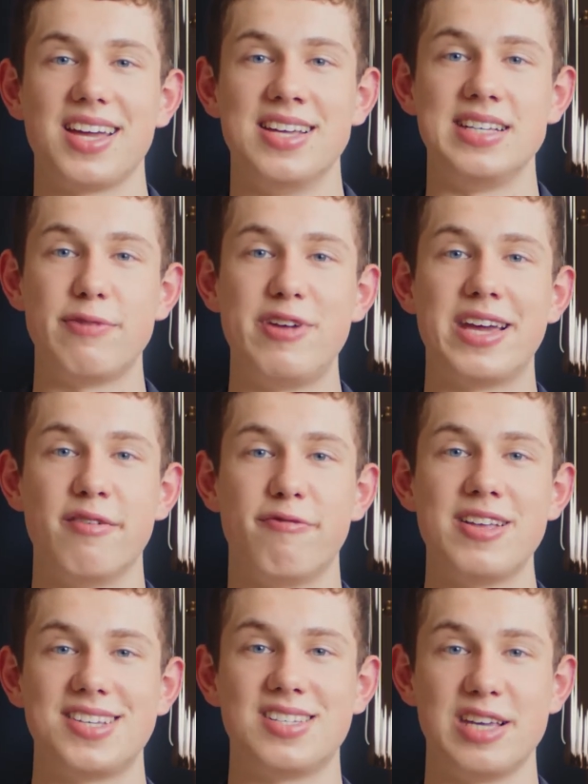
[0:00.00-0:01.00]
is if he
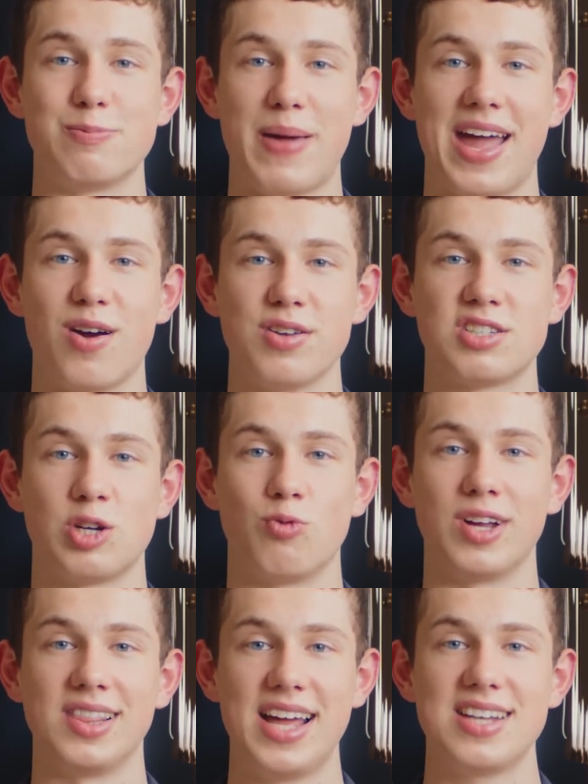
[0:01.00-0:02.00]
convinces his parents to
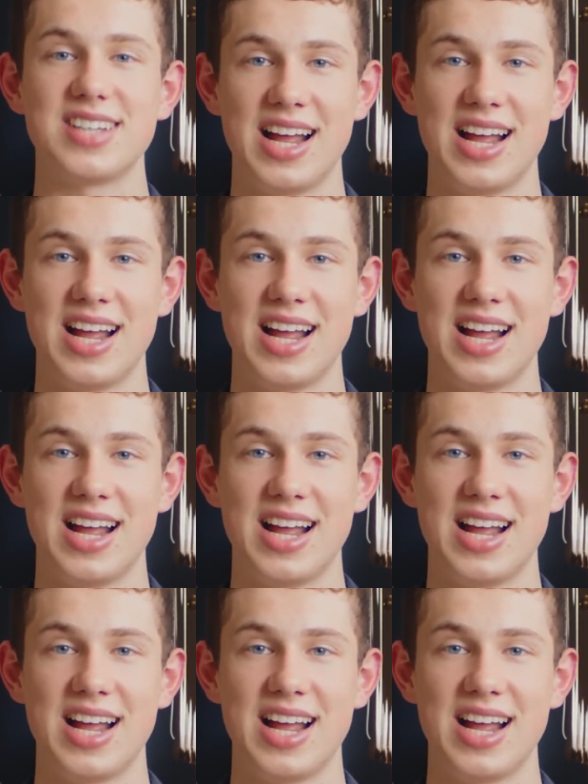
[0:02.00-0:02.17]
relent